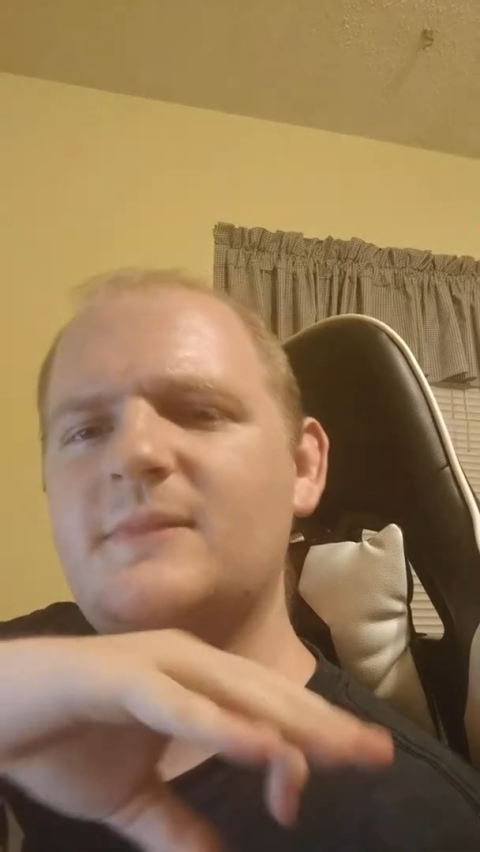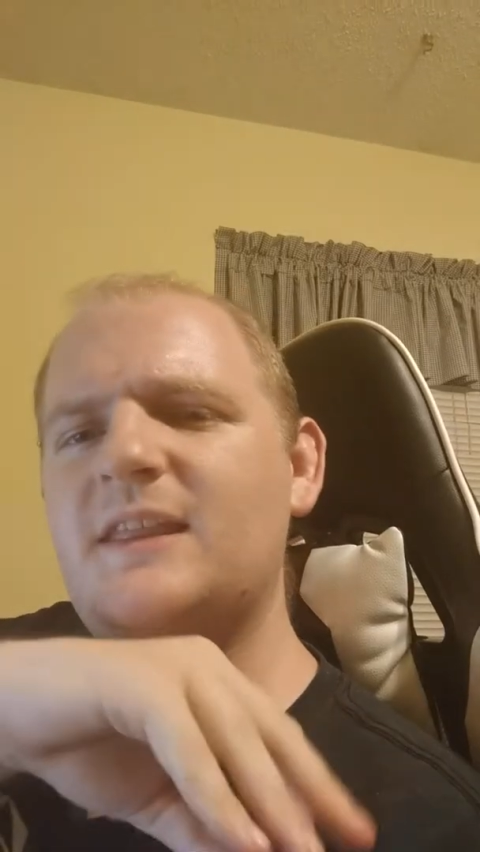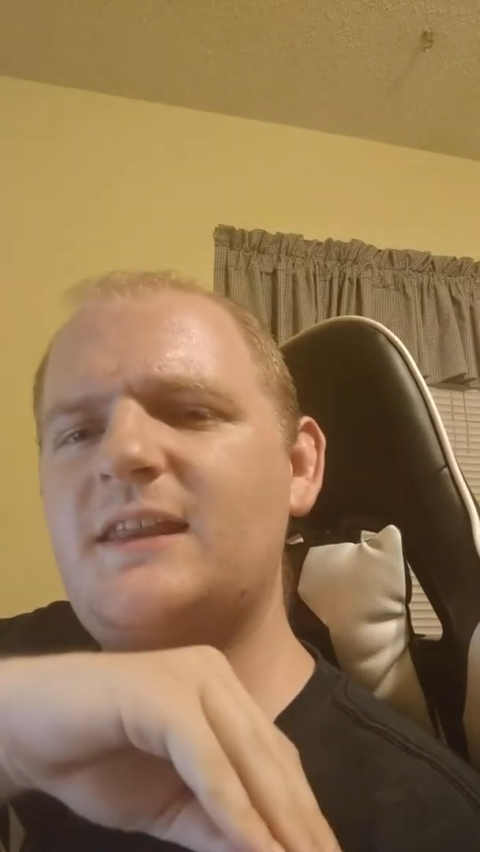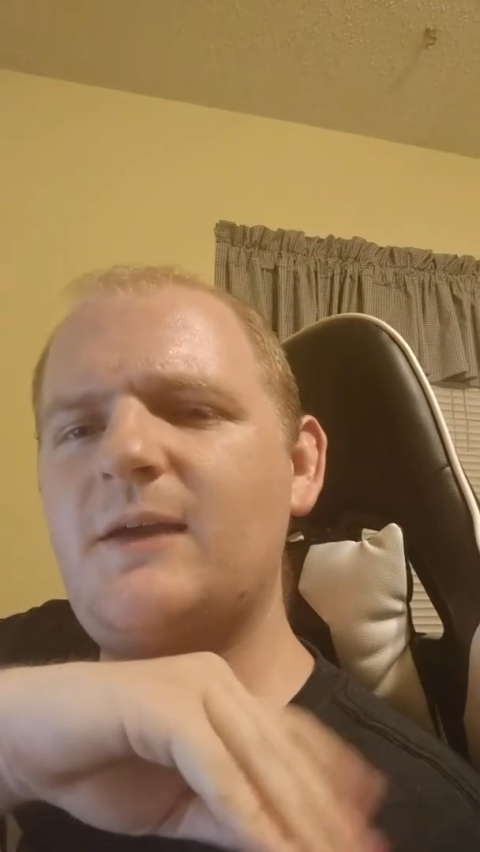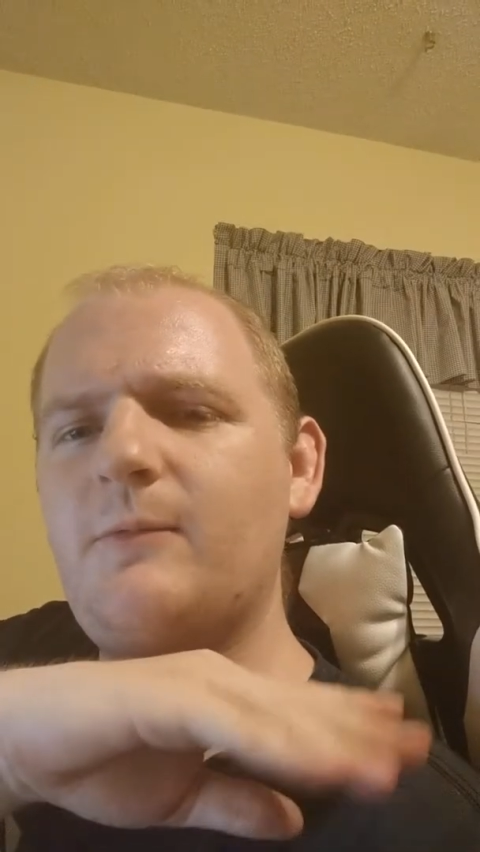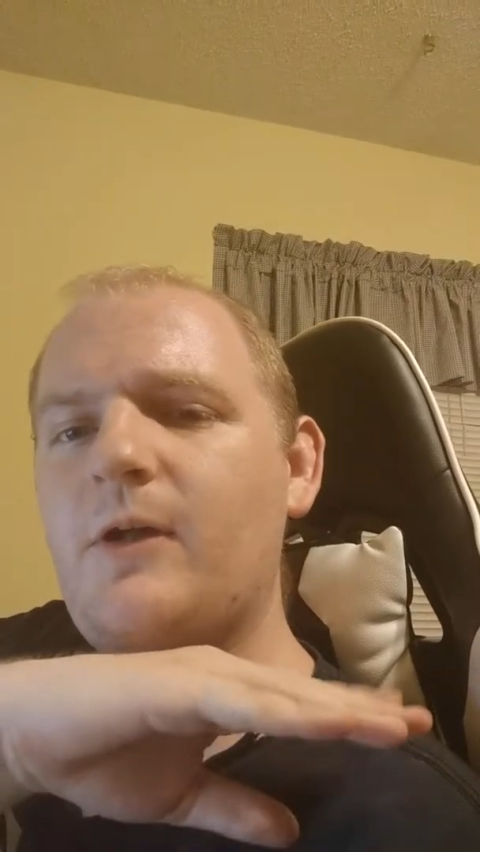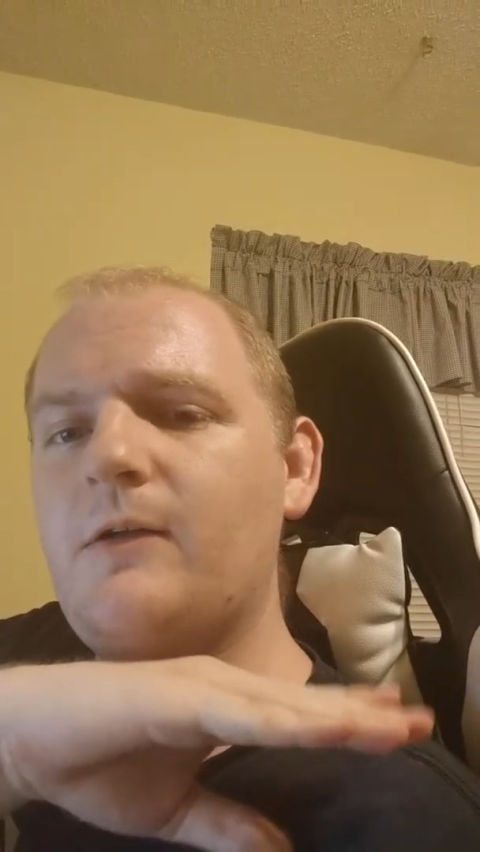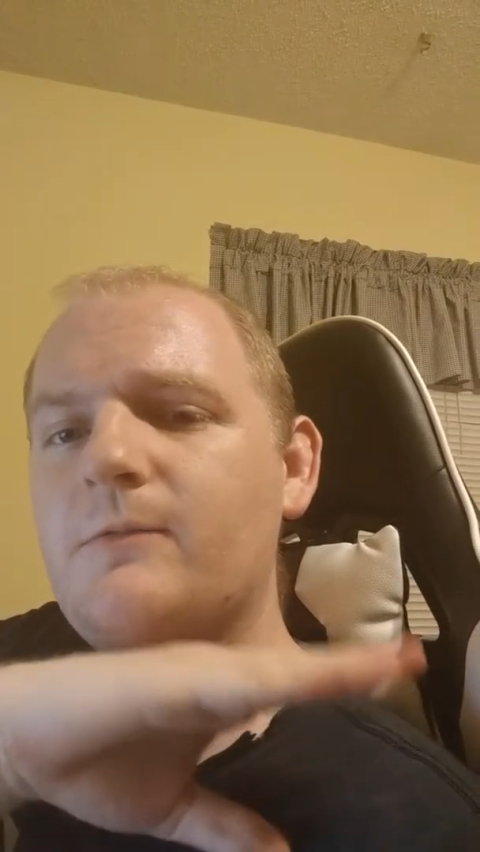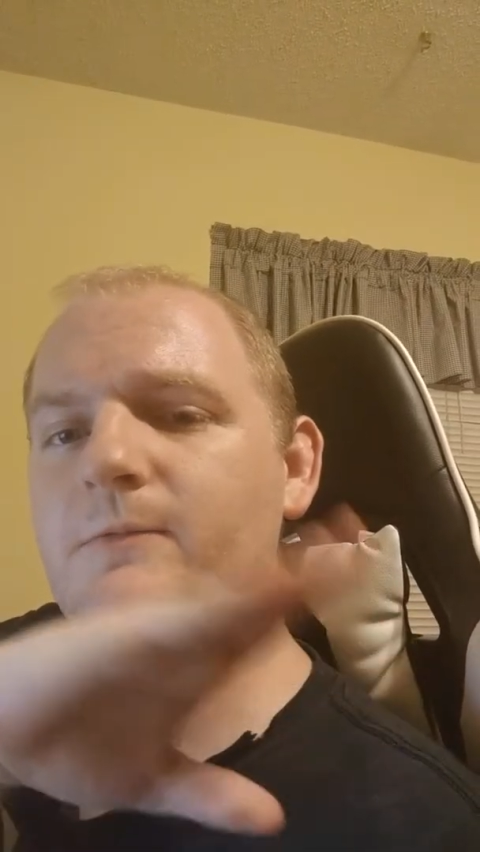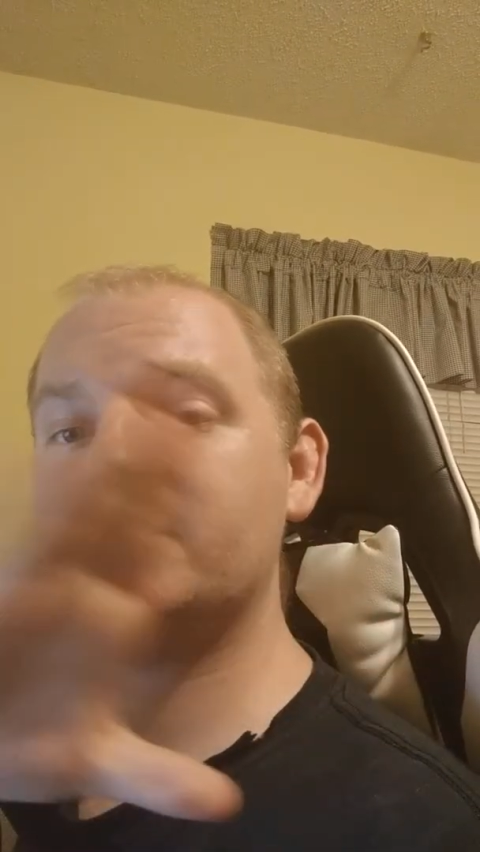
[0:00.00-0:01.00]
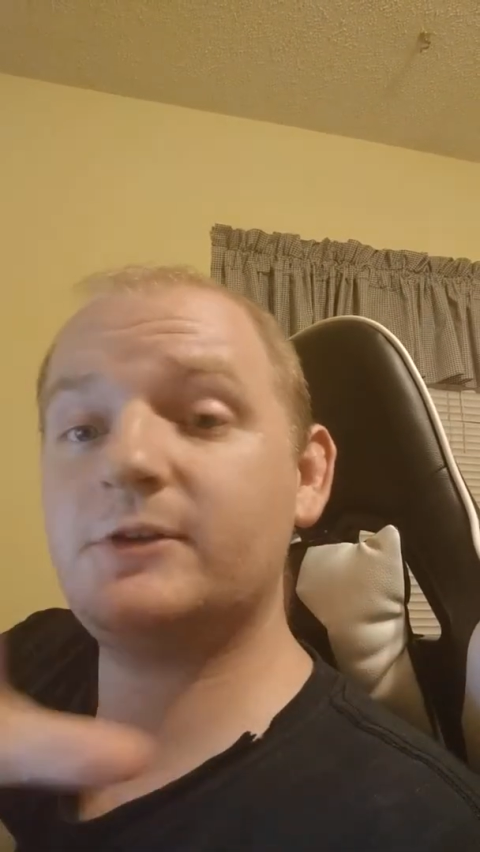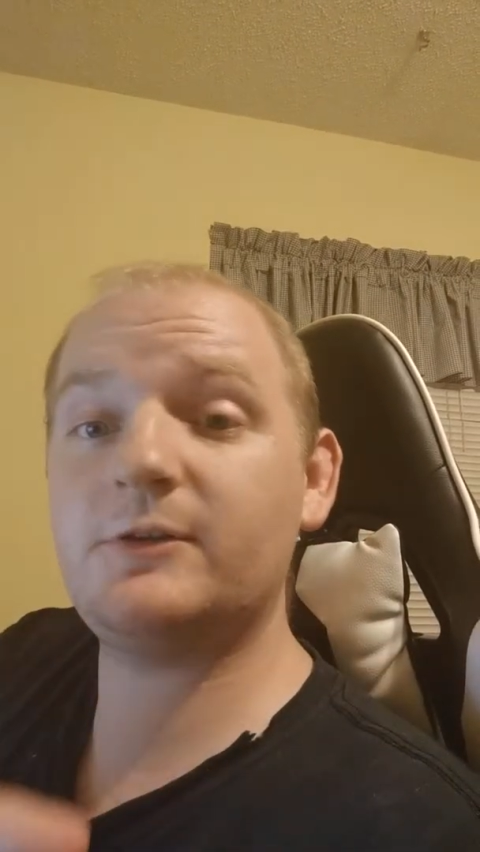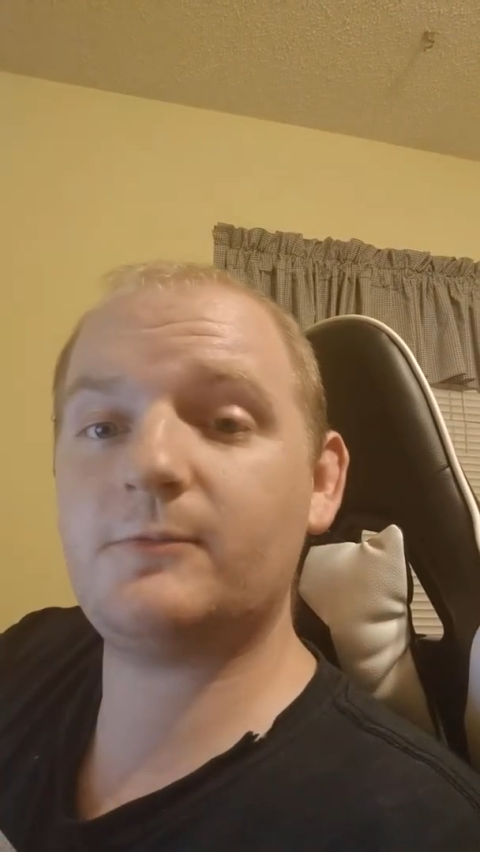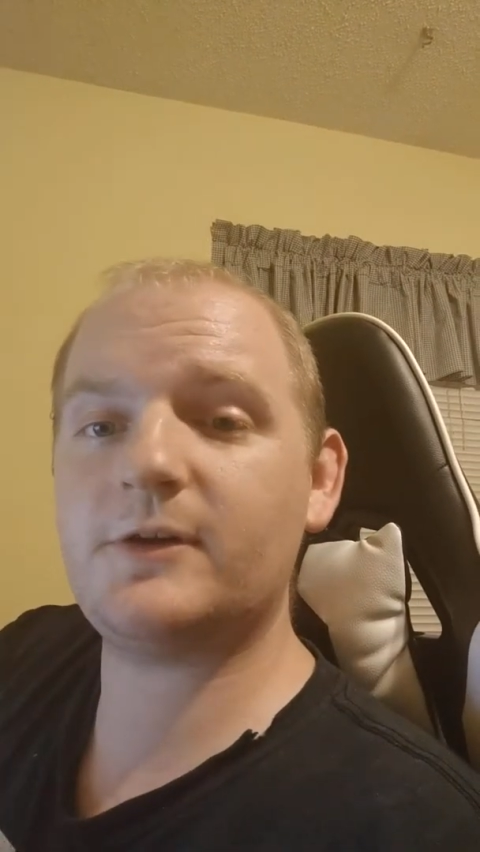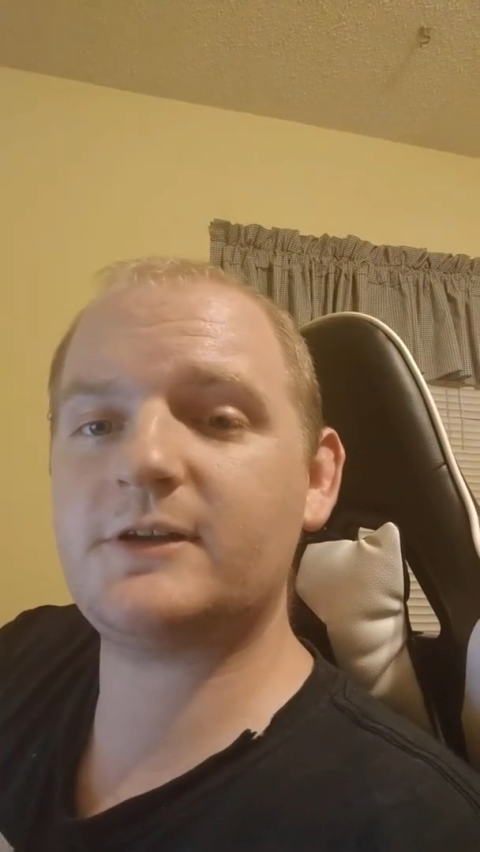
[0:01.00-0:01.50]
Then they all learn
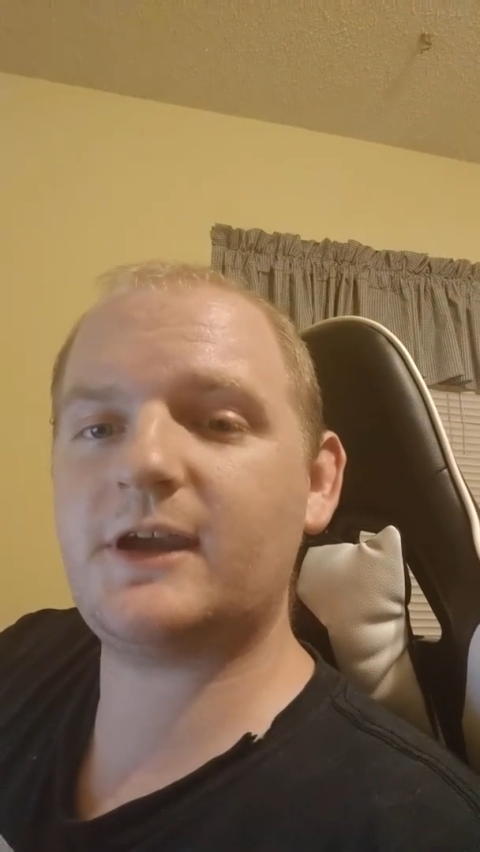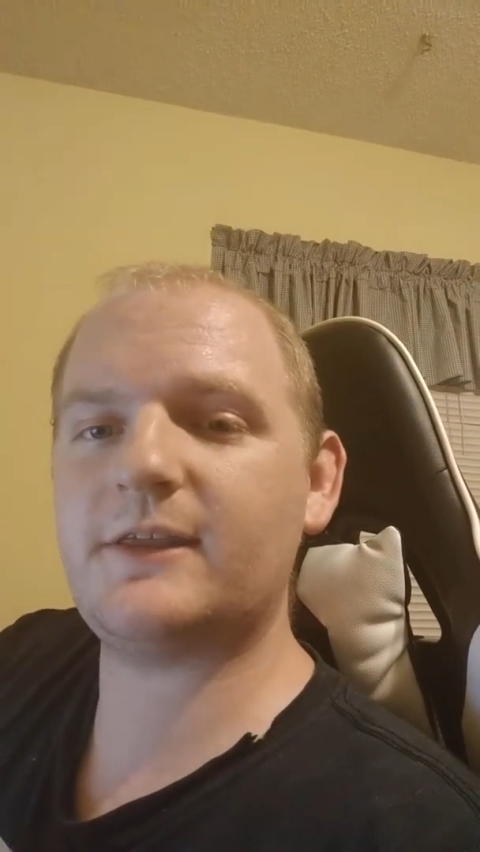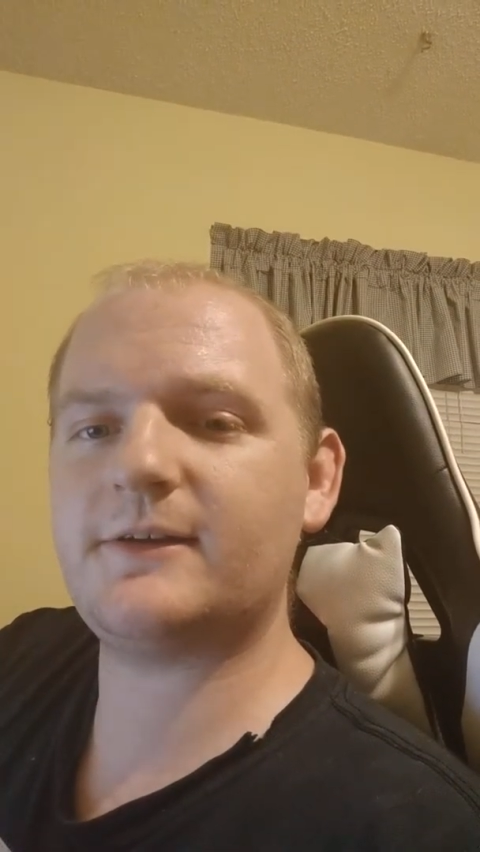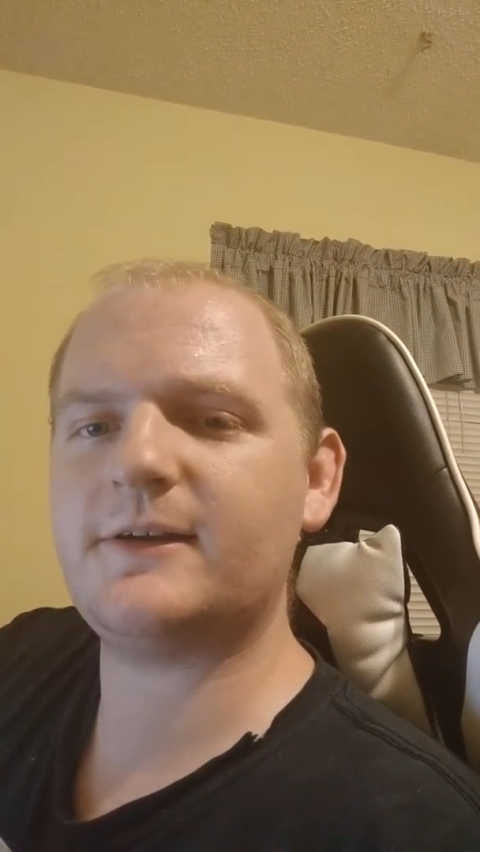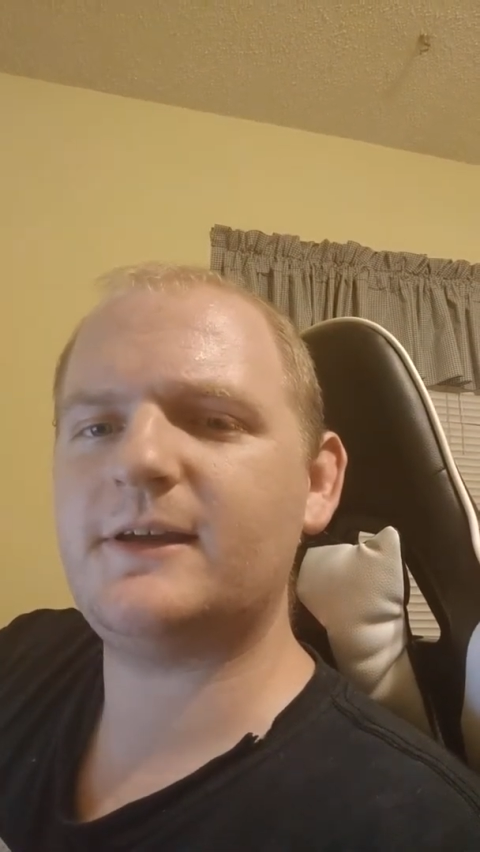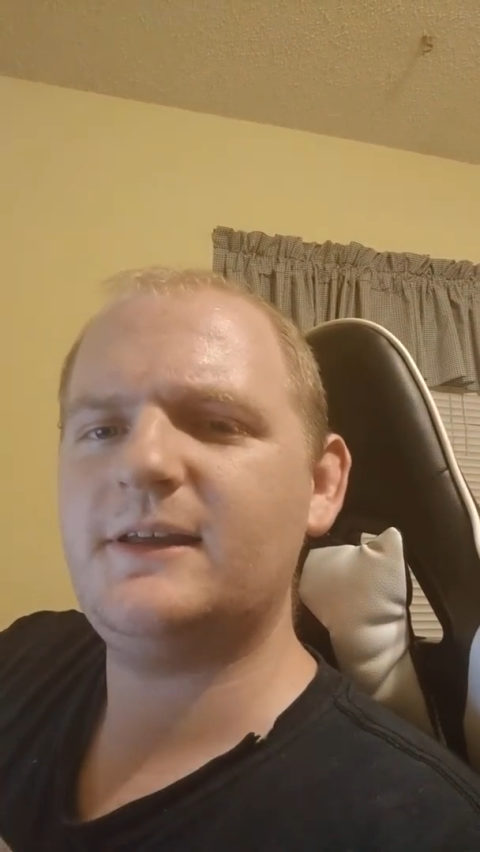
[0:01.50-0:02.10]
to work together